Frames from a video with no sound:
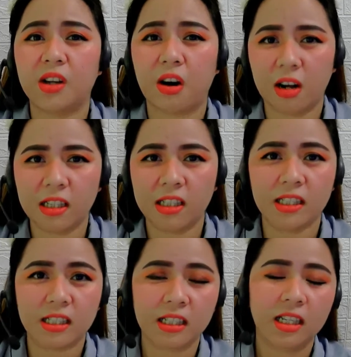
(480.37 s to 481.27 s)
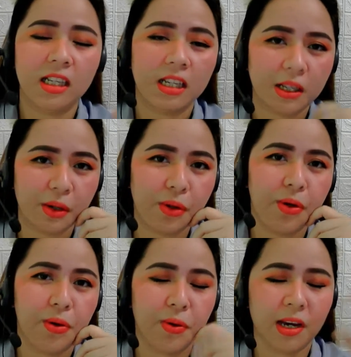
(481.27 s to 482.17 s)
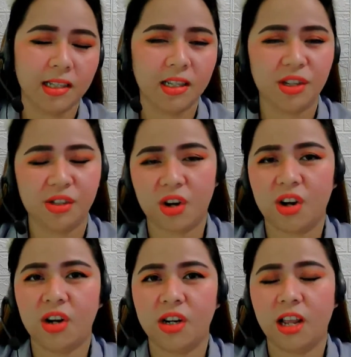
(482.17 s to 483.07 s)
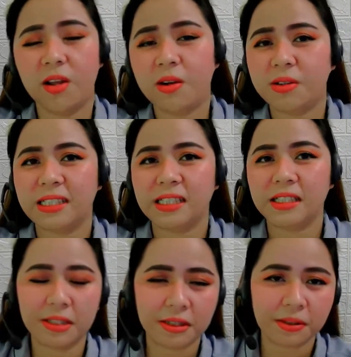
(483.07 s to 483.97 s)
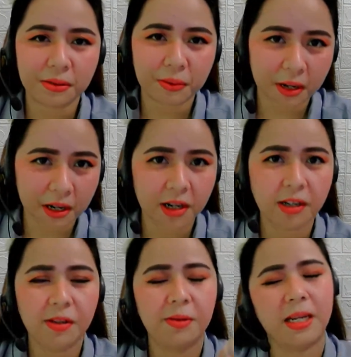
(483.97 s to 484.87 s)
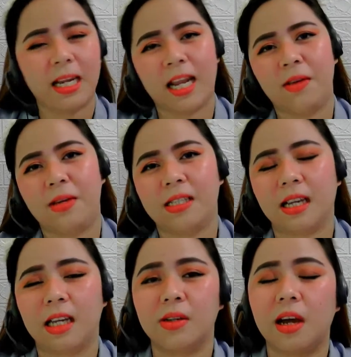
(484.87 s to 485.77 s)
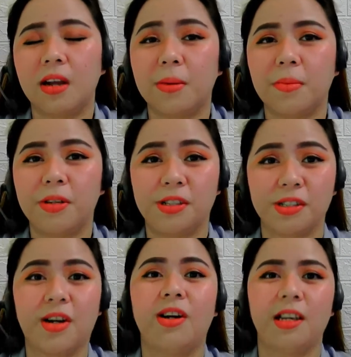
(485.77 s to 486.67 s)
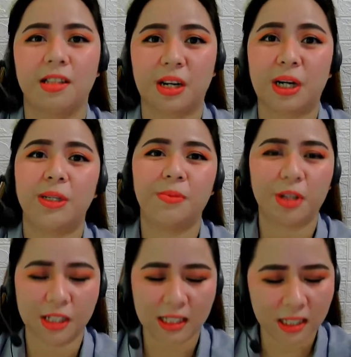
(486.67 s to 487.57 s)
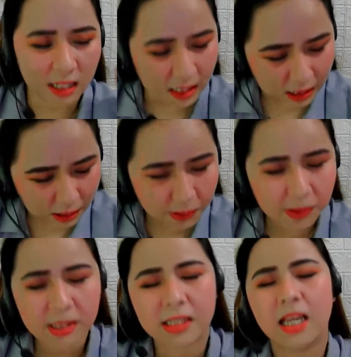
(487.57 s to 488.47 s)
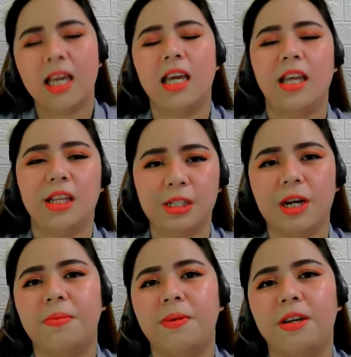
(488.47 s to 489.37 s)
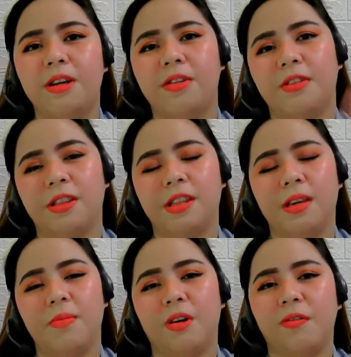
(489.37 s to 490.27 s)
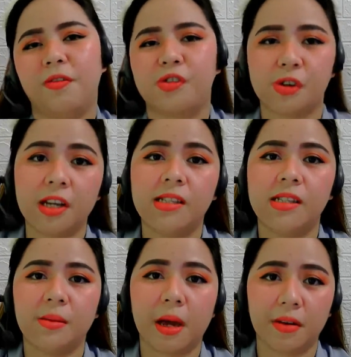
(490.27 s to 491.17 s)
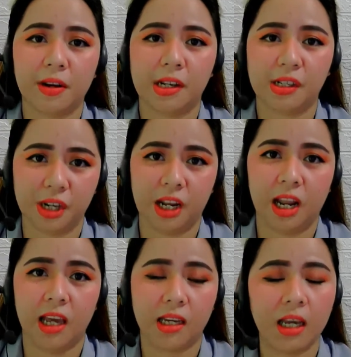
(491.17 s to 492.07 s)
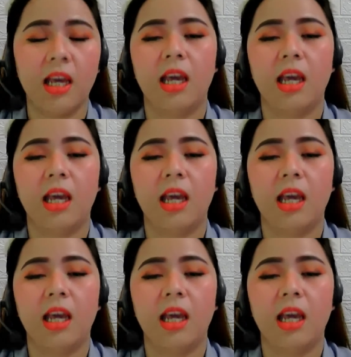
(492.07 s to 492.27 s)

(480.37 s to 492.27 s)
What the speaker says: Heart. You know, SHR, hello, season 2, where are you? But anyways, again, so I remember the Scarlet Heart because it includes the topic or the theme of transmigration, like